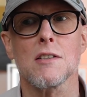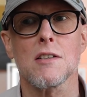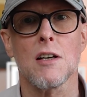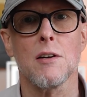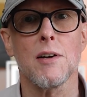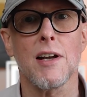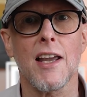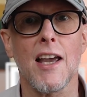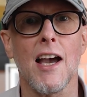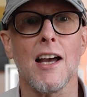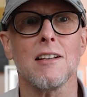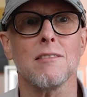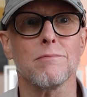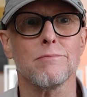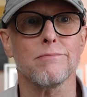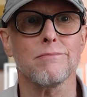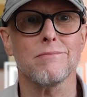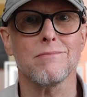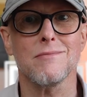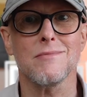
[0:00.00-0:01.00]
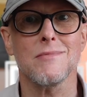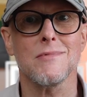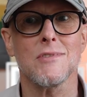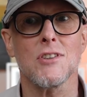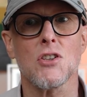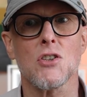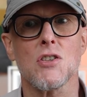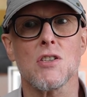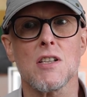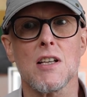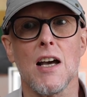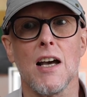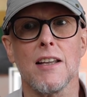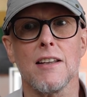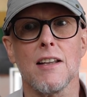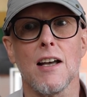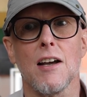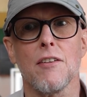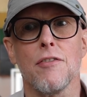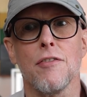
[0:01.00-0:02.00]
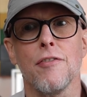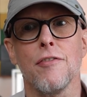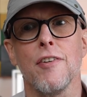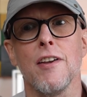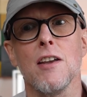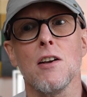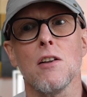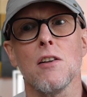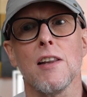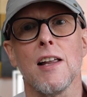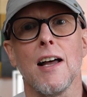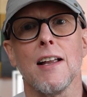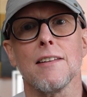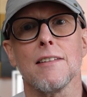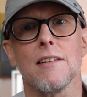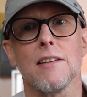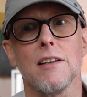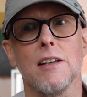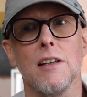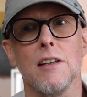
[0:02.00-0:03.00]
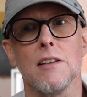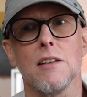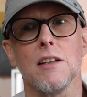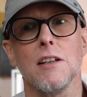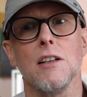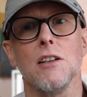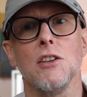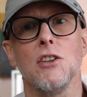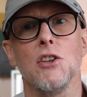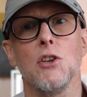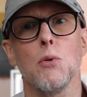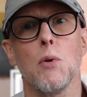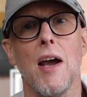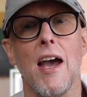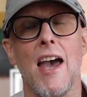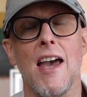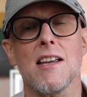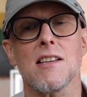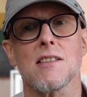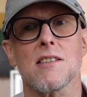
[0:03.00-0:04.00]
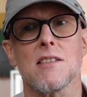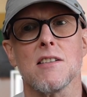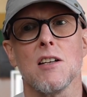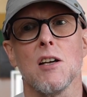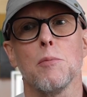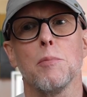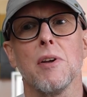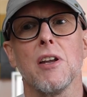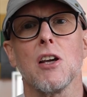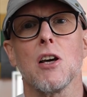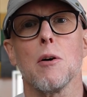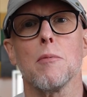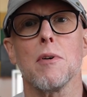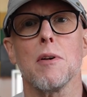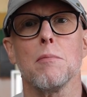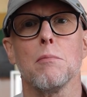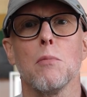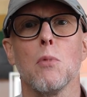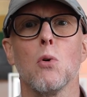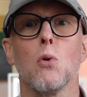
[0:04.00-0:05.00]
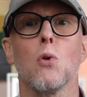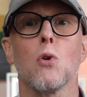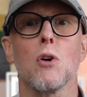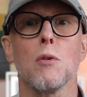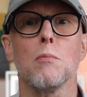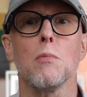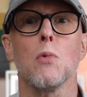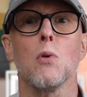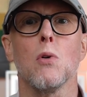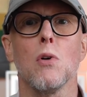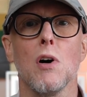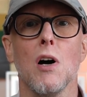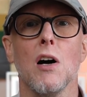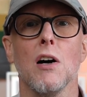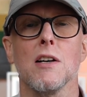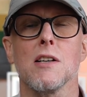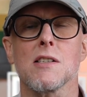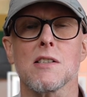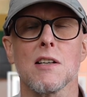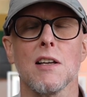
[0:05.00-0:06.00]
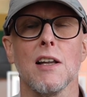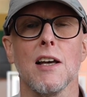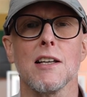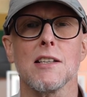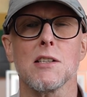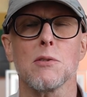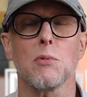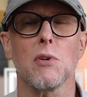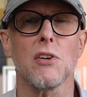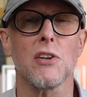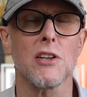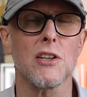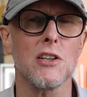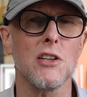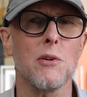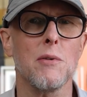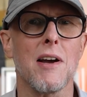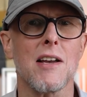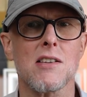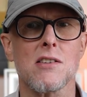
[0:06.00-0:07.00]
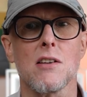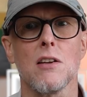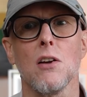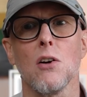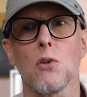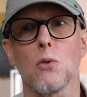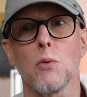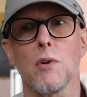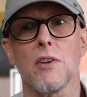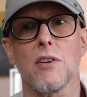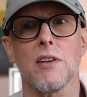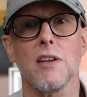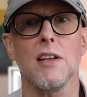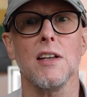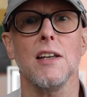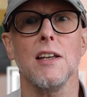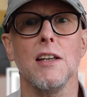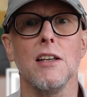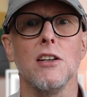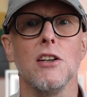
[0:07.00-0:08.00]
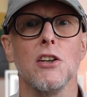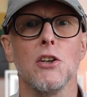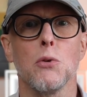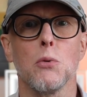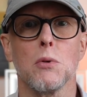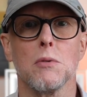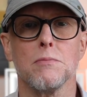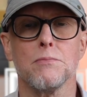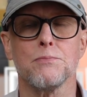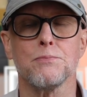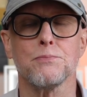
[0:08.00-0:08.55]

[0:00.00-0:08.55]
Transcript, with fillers: So, again, just I, I feel that the, the US are becoming more and more isolated. Well, the US along with the EU.